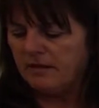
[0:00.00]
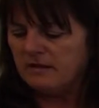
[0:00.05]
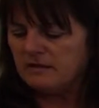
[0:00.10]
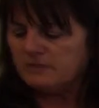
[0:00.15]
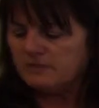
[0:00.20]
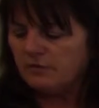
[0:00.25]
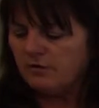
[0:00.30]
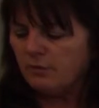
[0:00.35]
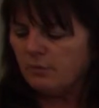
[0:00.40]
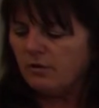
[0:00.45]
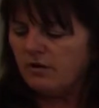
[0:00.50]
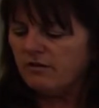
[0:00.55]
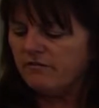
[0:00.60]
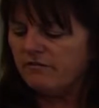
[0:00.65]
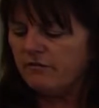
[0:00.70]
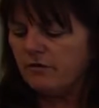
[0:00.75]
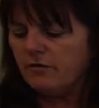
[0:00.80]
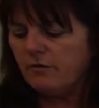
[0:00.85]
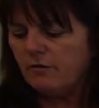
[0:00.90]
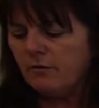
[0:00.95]
So the
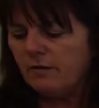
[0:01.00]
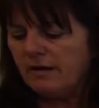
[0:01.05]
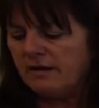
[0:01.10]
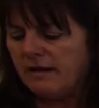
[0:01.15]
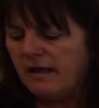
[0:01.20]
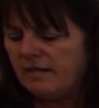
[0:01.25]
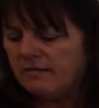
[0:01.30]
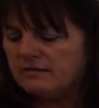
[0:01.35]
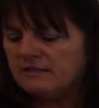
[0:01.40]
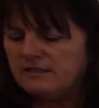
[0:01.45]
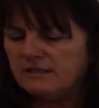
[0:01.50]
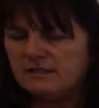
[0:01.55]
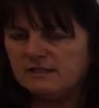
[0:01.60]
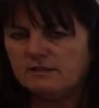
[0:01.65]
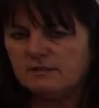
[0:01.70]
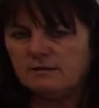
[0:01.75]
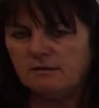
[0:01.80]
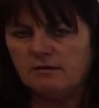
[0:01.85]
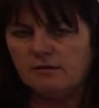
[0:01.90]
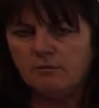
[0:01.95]
workflow analysis,